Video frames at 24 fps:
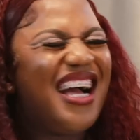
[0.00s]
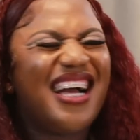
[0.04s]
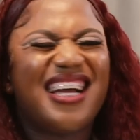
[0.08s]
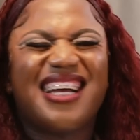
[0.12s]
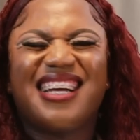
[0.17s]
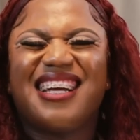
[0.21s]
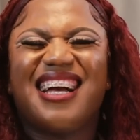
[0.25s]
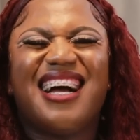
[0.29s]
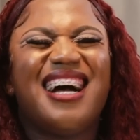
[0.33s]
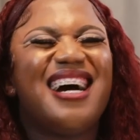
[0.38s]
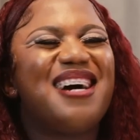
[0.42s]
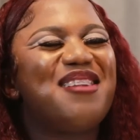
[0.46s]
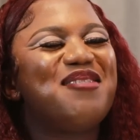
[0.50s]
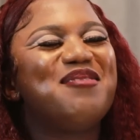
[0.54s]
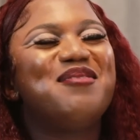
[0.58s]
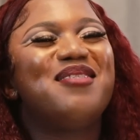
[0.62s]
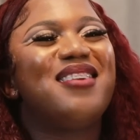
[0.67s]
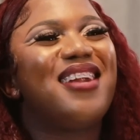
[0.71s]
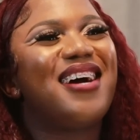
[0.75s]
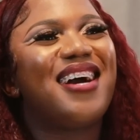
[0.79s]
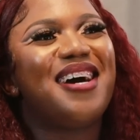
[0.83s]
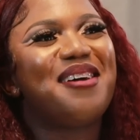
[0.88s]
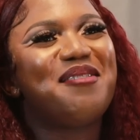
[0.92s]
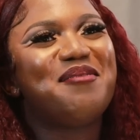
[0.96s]
I
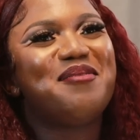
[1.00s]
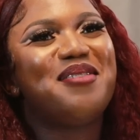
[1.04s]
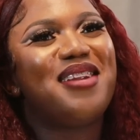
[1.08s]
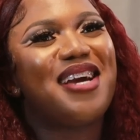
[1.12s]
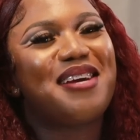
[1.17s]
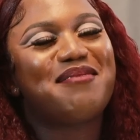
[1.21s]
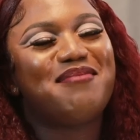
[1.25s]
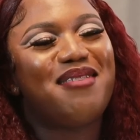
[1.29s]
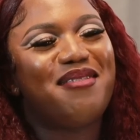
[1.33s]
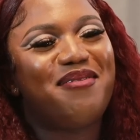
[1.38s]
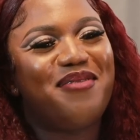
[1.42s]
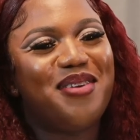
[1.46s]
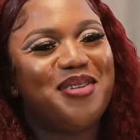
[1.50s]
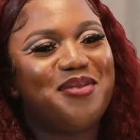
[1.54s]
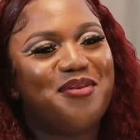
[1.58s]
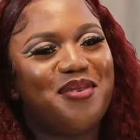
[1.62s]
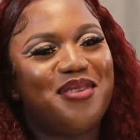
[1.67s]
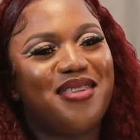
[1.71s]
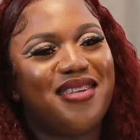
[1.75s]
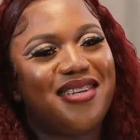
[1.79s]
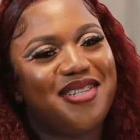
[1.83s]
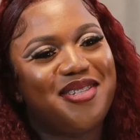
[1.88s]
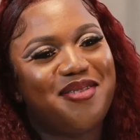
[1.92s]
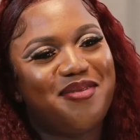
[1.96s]
don't like my friends
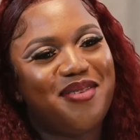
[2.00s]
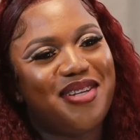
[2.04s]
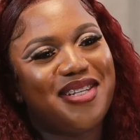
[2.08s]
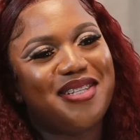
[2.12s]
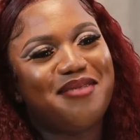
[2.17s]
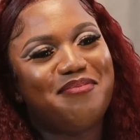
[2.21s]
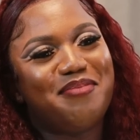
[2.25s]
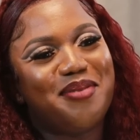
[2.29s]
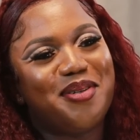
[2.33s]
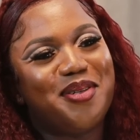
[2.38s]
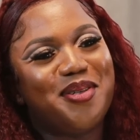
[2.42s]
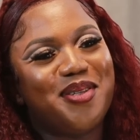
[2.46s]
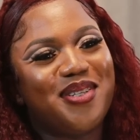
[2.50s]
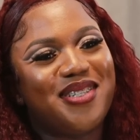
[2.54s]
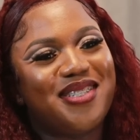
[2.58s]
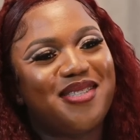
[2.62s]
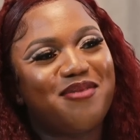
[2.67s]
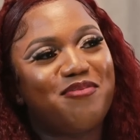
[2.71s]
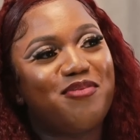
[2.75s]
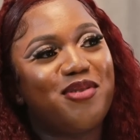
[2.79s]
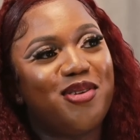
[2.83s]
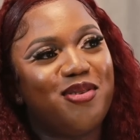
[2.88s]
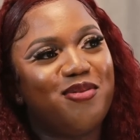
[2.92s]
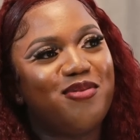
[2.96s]
when they're stressed
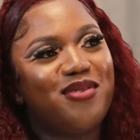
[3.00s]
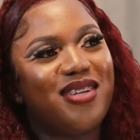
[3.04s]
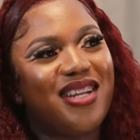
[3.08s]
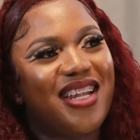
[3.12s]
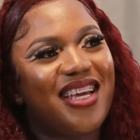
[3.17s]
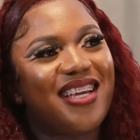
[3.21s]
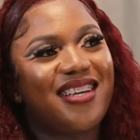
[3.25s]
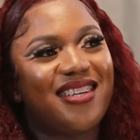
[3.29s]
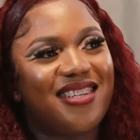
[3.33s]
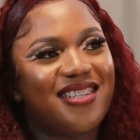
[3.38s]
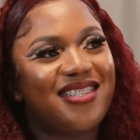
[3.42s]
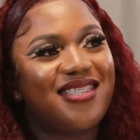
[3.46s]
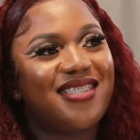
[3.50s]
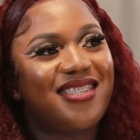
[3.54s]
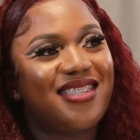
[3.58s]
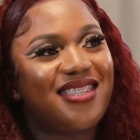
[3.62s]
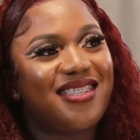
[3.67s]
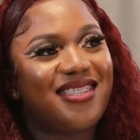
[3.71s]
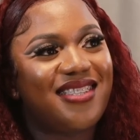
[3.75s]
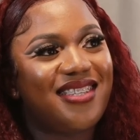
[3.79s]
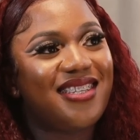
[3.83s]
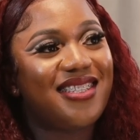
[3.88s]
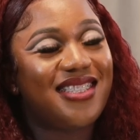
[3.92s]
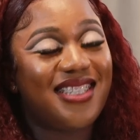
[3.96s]
because we like
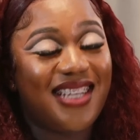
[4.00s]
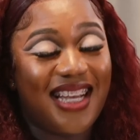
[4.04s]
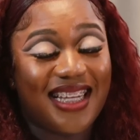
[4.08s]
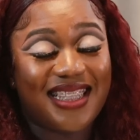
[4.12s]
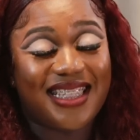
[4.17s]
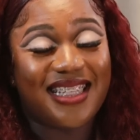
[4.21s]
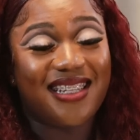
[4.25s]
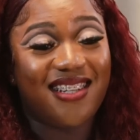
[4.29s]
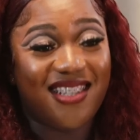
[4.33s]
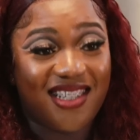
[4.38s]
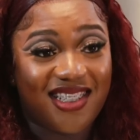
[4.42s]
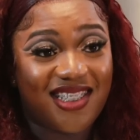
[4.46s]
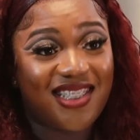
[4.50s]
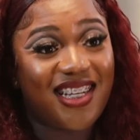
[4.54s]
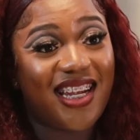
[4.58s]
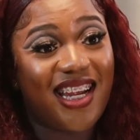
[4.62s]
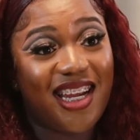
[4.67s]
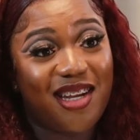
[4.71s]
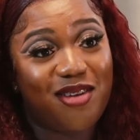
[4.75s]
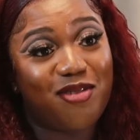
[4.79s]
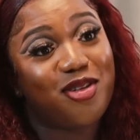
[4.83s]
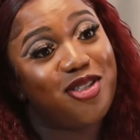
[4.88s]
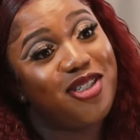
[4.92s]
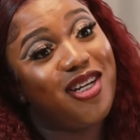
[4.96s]
it's like gonna
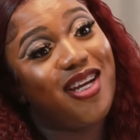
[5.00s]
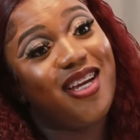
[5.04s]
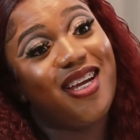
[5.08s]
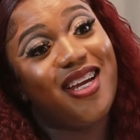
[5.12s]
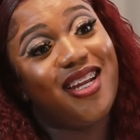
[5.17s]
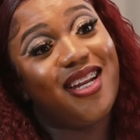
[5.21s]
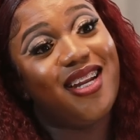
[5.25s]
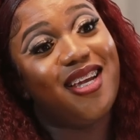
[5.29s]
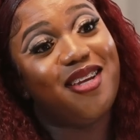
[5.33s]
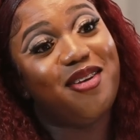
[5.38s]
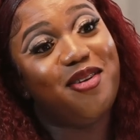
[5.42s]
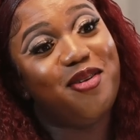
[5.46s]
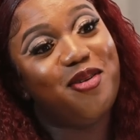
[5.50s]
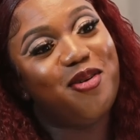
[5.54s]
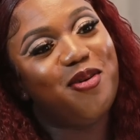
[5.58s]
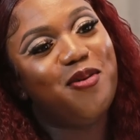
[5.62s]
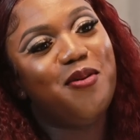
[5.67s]
shine, not shine. You